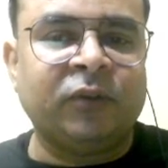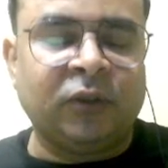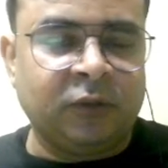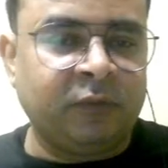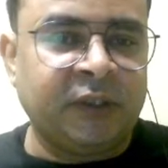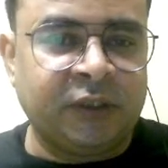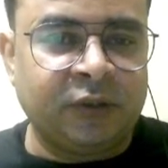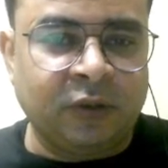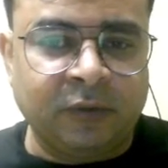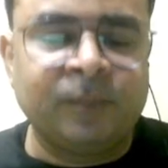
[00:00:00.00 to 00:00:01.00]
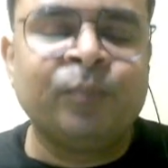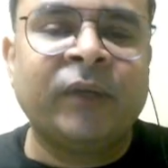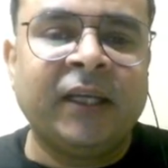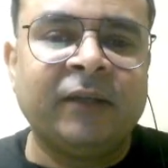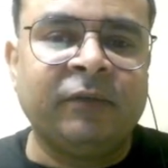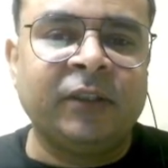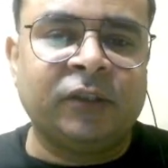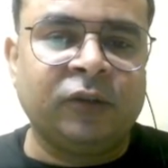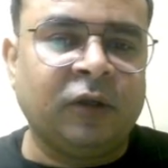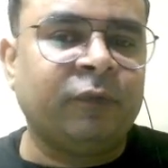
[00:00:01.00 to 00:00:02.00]
because of
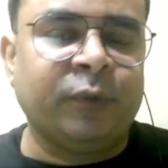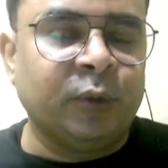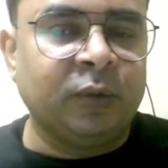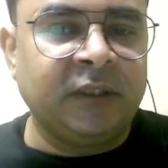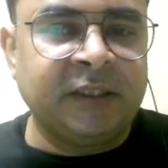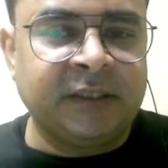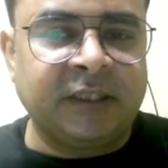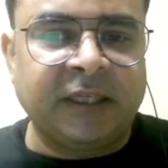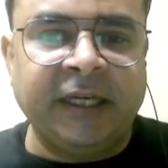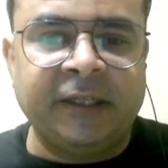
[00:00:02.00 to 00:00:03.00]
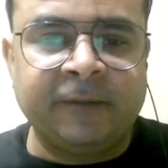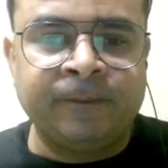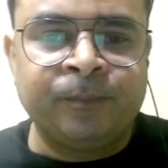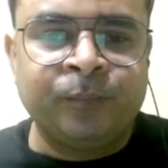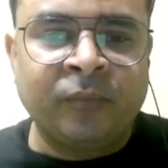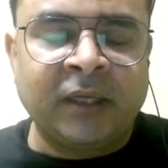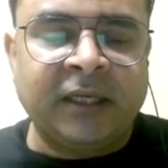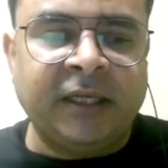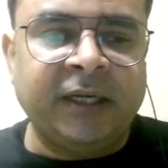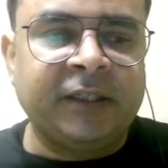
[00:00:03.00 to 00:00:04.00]
wastage of fuel. Is it right?
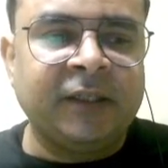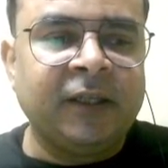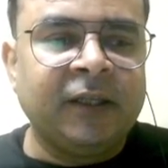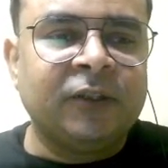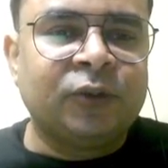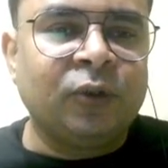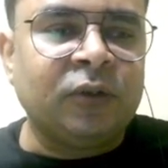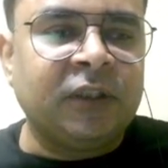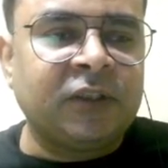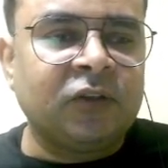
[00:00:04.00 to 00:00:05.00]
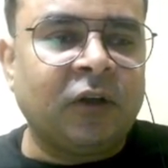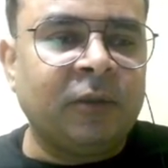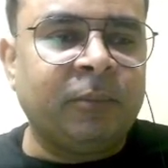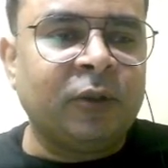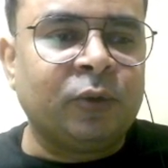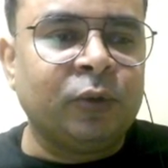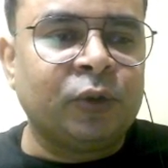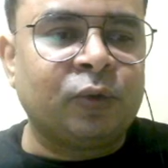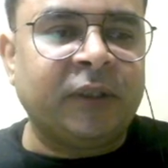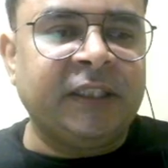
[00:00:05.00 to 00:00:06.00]
Correct. So this is all about
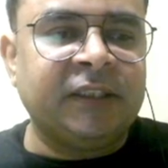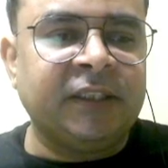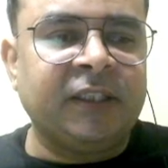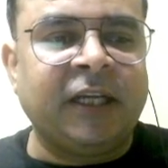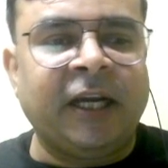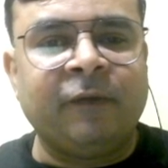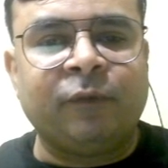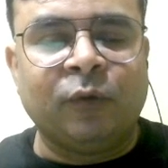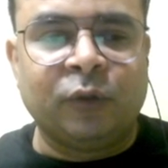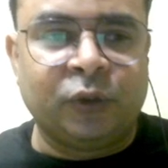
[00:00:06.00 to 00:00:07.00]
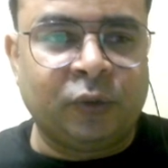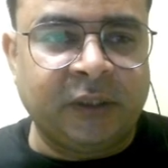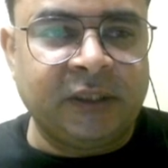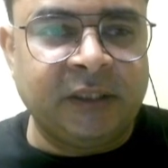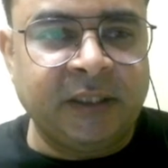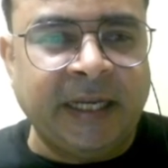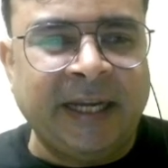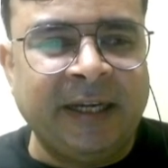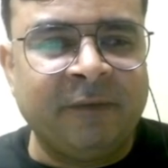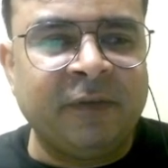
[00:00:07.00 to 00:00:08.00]
two-stroke engine and four-stroke engine,
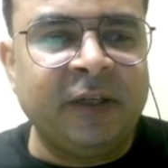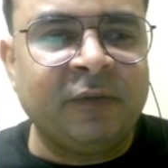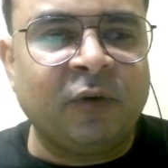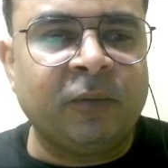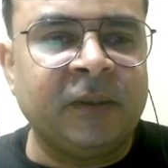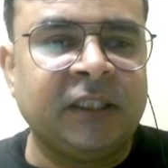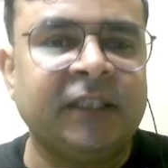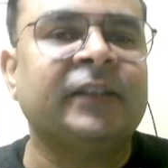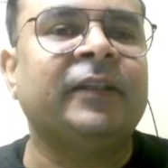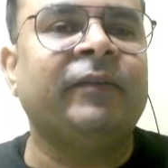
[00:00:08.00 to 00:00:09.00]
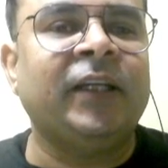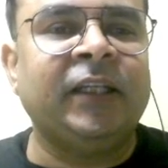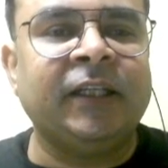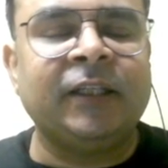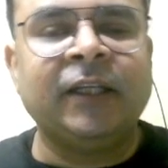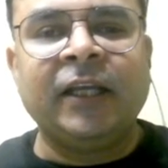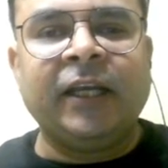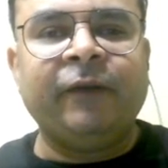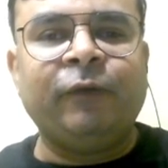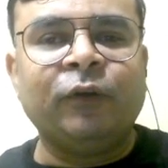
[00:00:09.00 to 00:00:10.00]
and every information is given here.
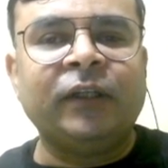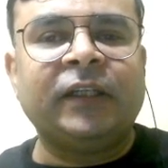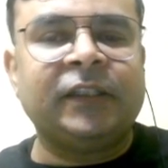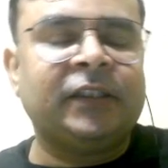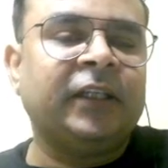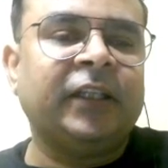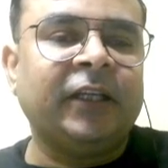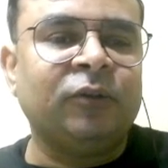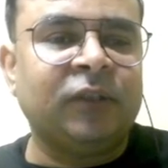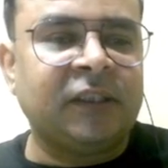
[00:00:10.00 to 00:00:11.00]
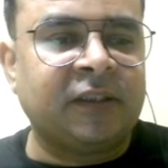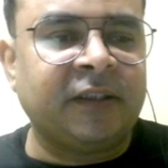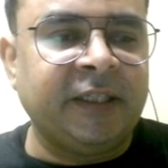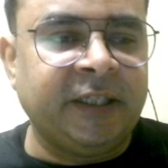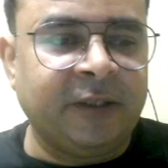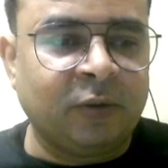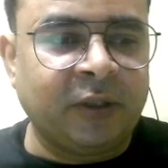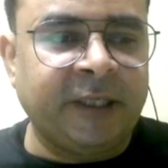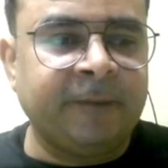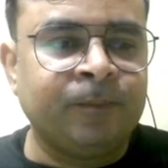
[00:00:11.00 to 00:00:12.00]
If you interested, then you just read it.
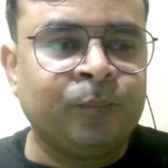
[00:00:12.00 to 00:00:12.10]
Okay.